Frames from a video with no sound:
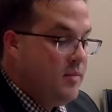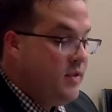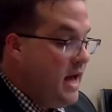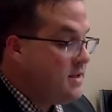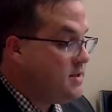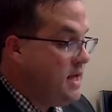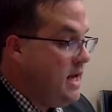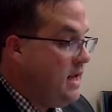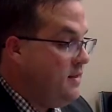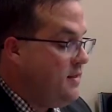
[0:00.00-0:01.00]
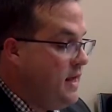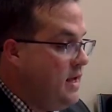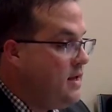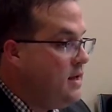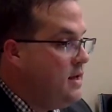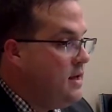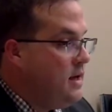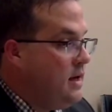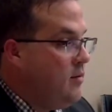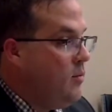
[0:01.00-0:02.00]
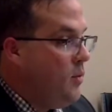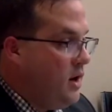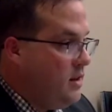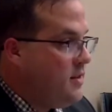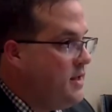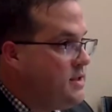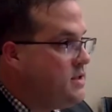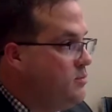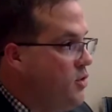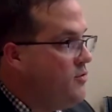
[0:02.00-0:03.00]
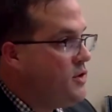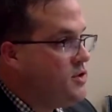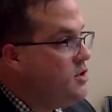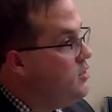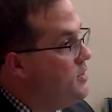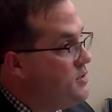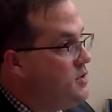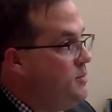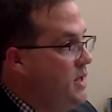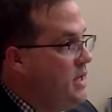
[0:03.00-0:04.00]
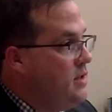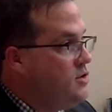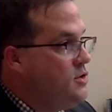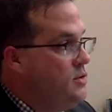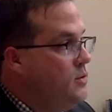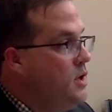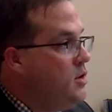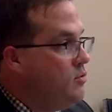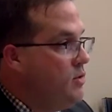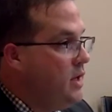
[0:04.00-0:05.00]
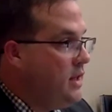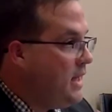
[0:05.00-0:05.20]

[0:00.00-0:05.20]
That said, I think one of the things that's important for us to do is to begin to really,